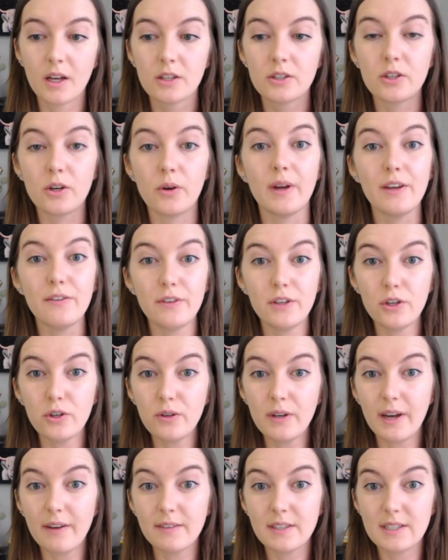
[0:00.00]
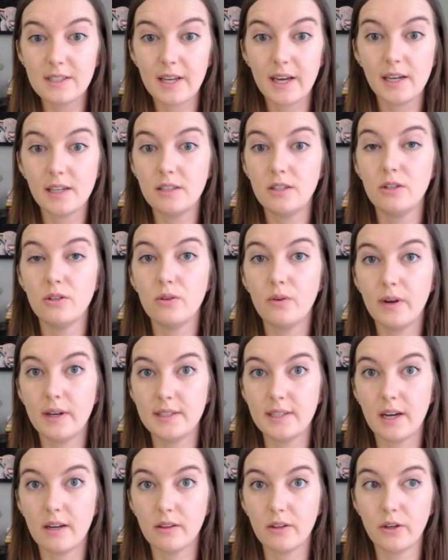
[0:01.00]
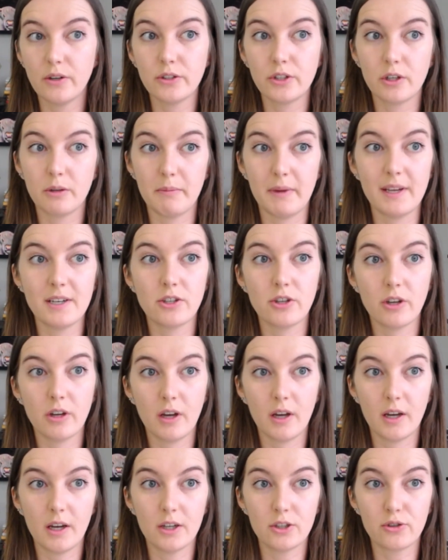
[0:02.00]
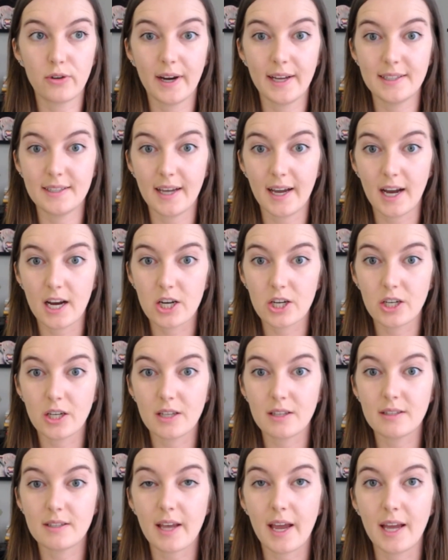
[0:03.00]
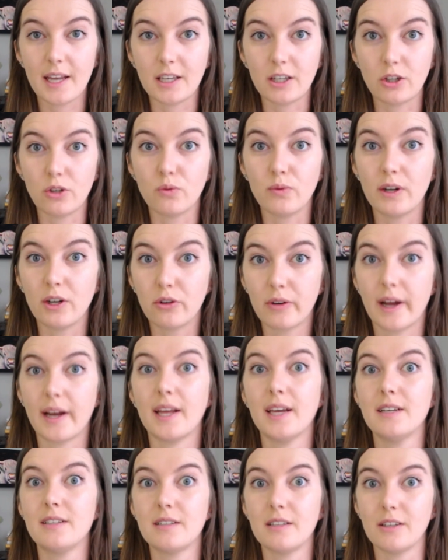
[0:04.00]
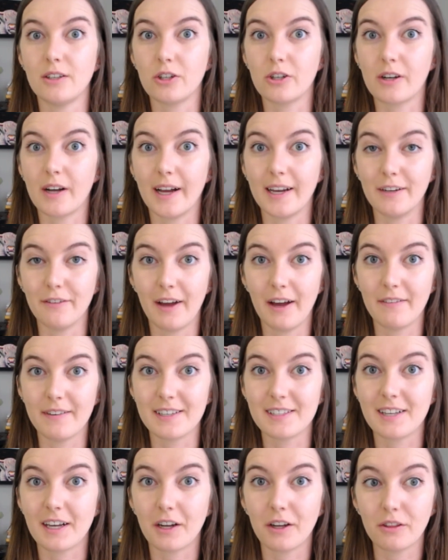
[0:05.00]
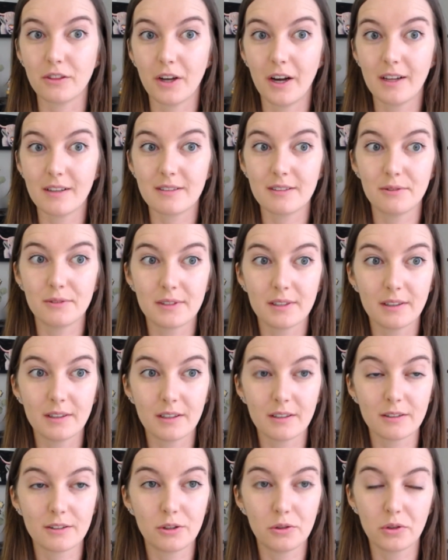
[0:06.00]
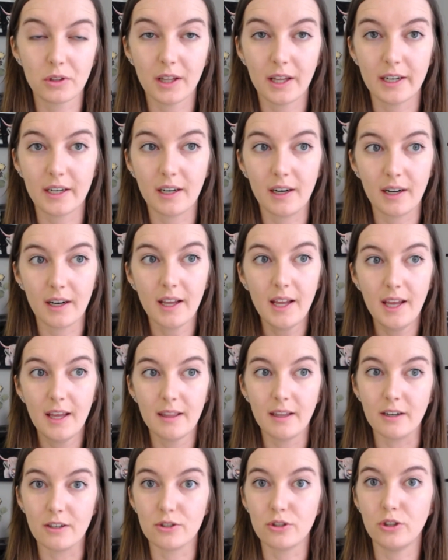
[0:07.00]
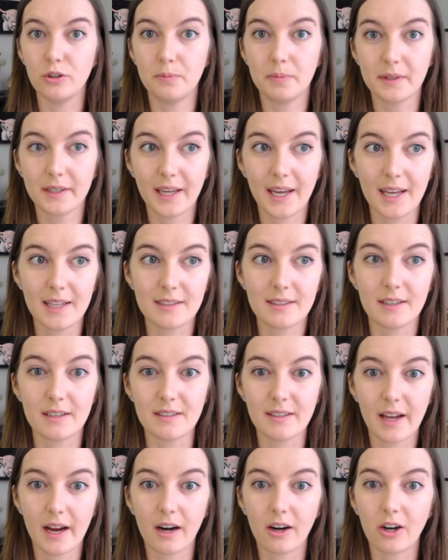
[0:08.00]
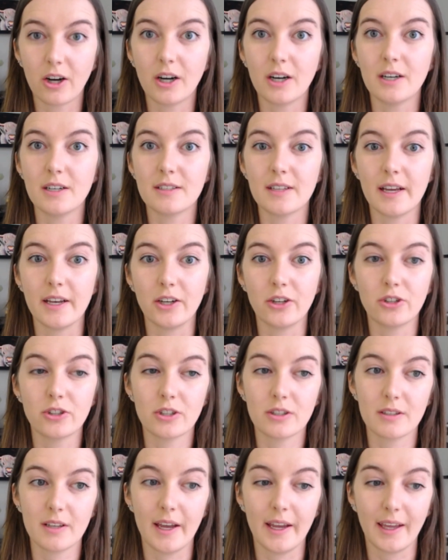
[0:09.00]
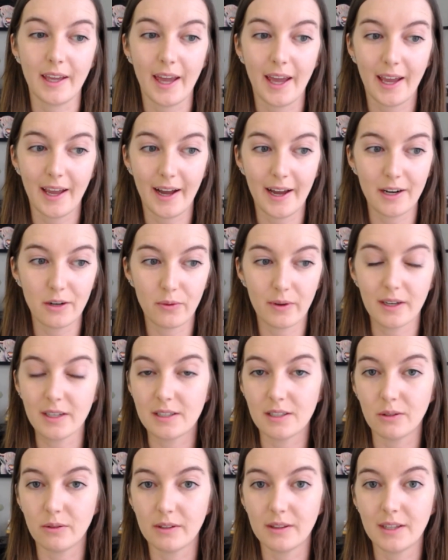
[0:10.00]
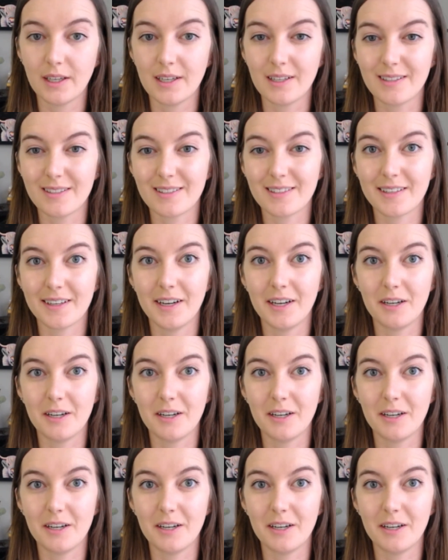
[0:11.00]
So if you have decided to uh, download your Mint uh, transactions and you regret it and you're kind of having second thoughts, it was a little too cluttered, there's duplicates, there's errors, and you're just like, hey, I don't want to deal with this.